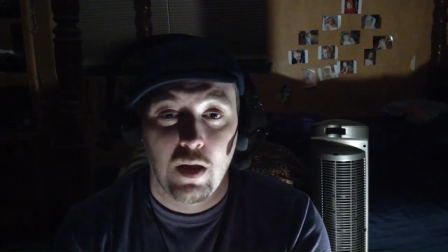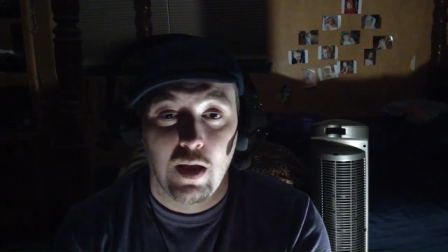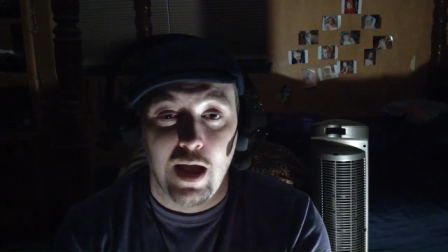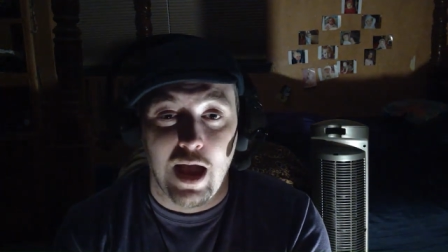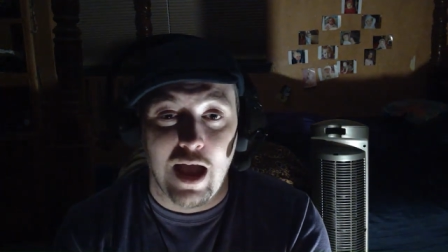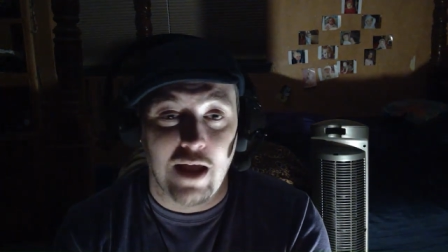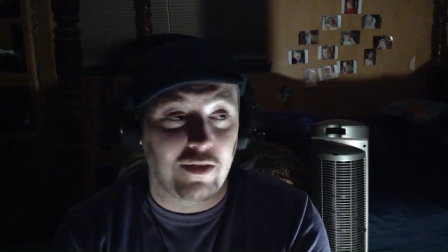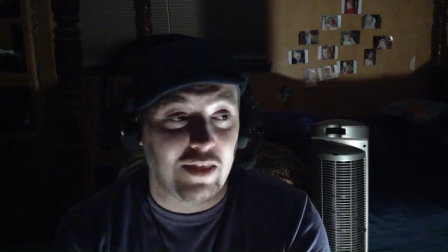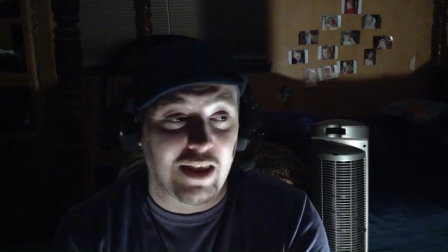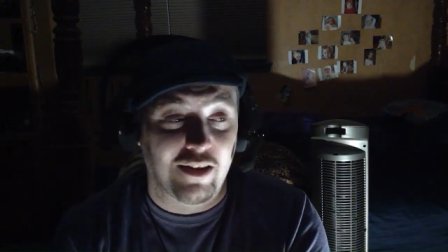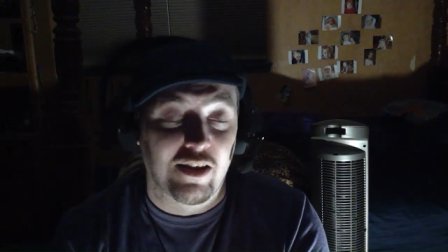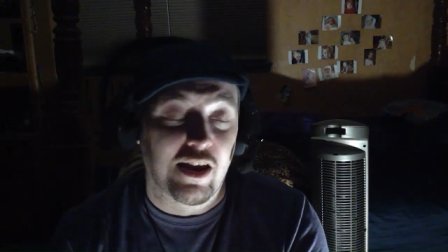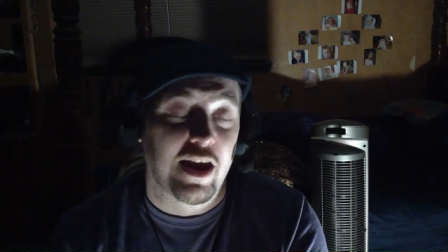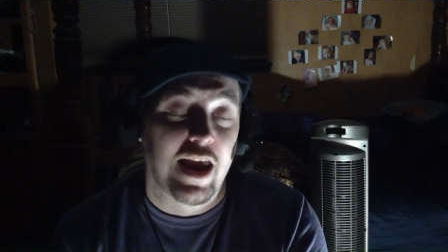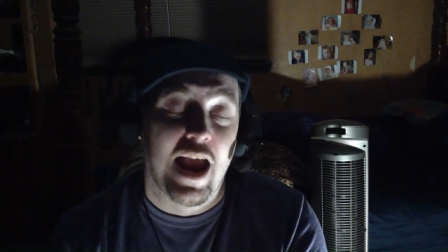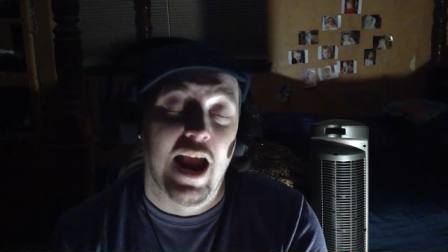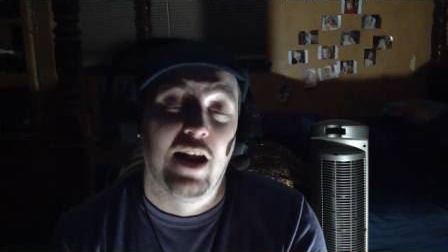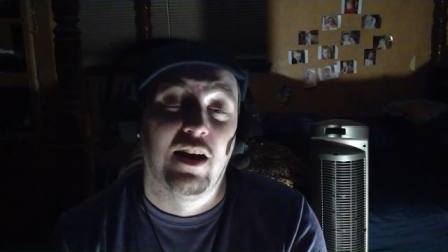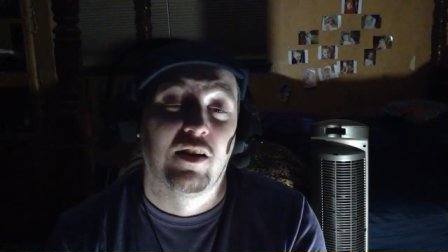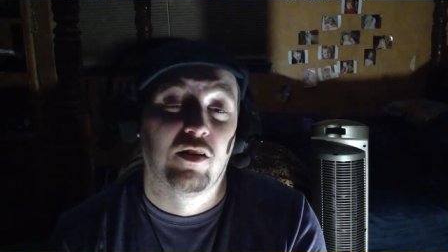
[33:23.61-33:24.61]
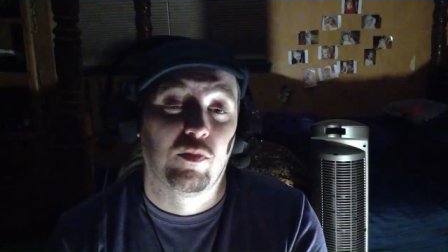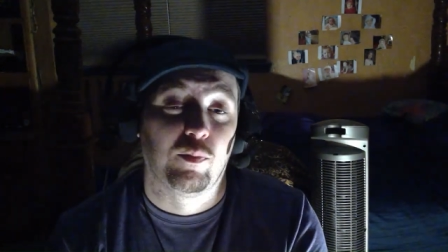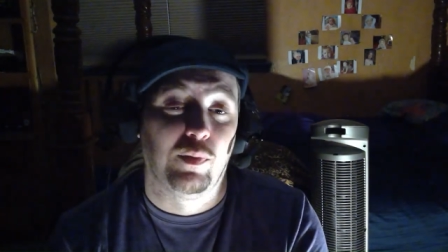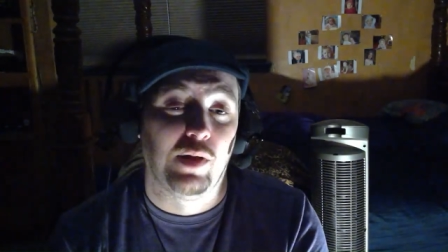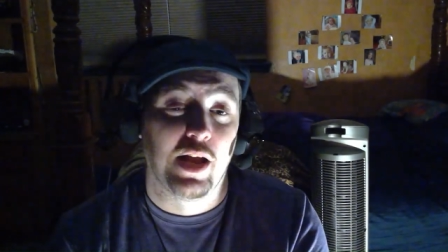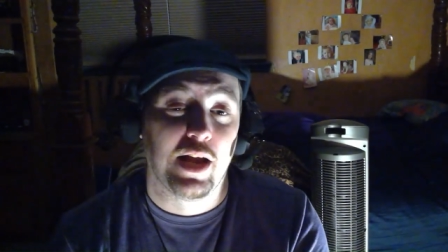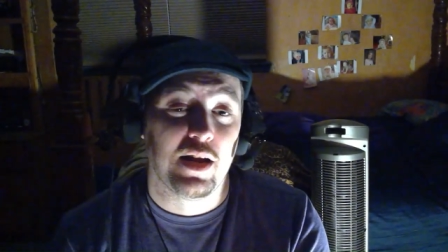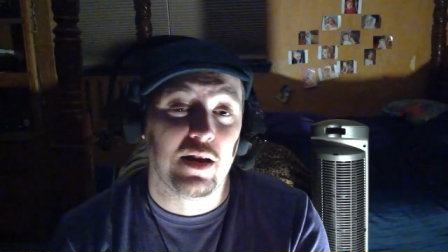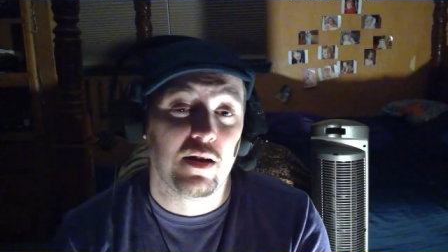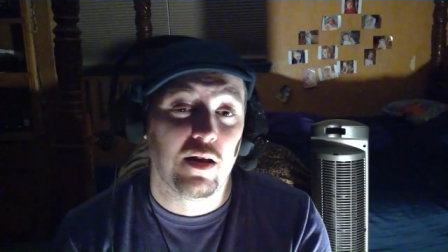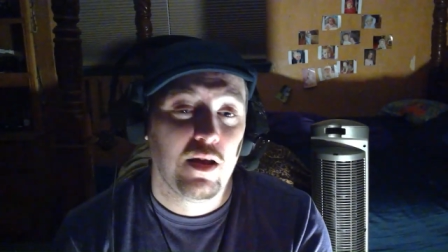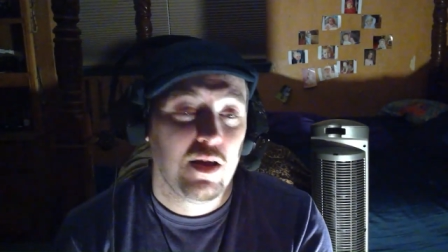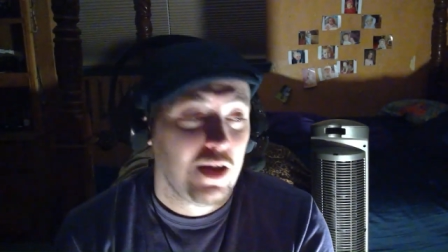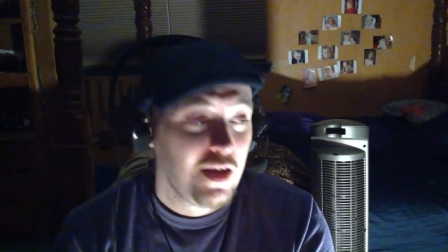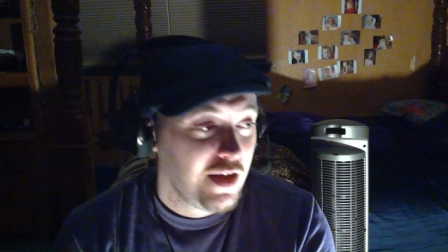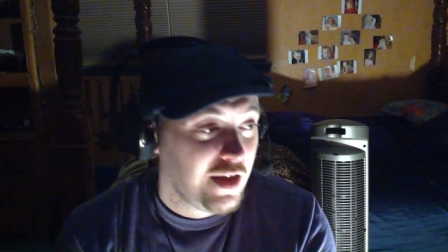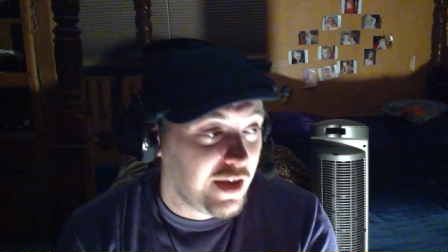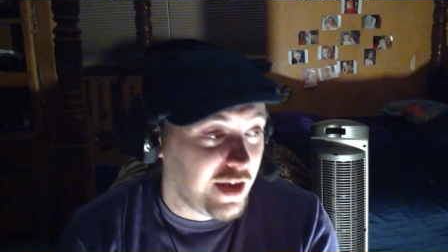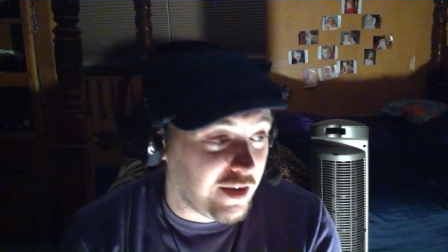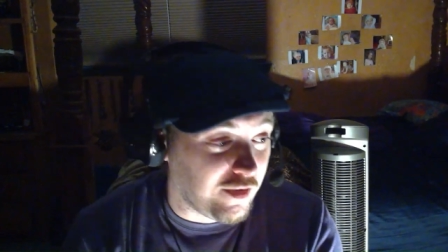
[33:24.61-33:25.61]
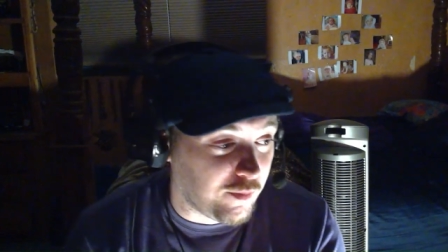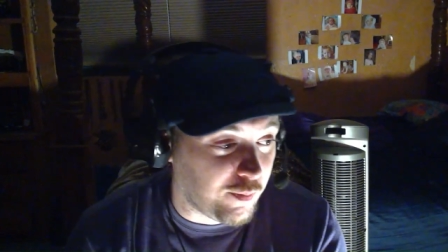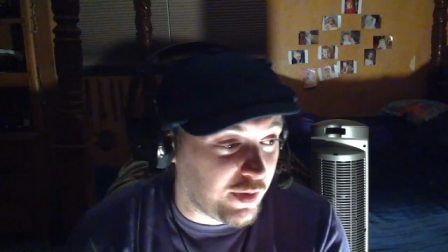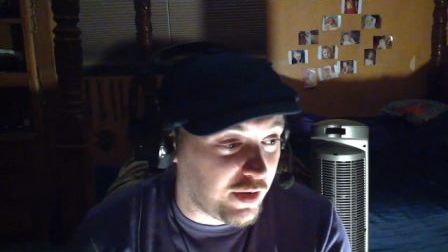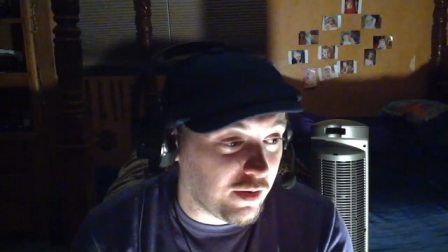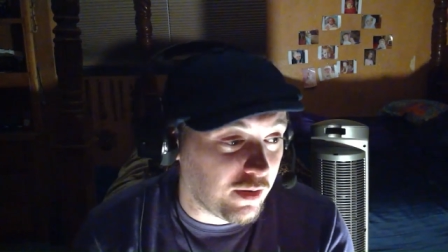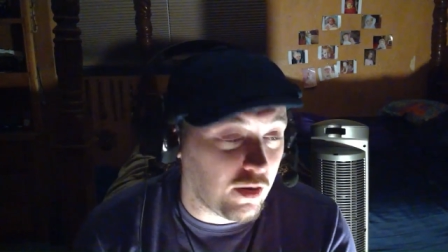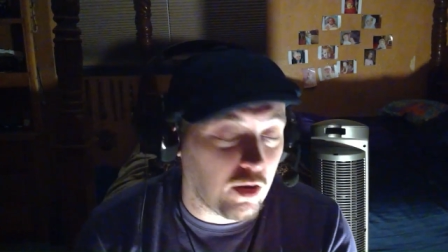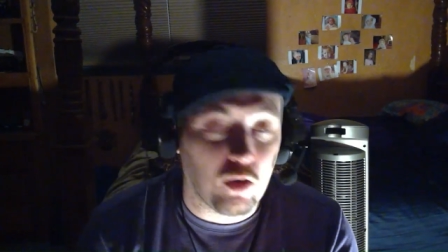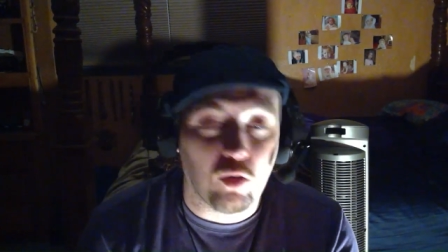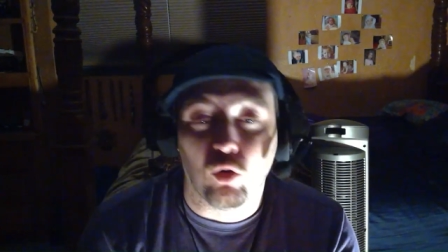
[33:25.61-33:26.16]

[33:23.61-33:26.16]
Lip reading: and that they can't explain has been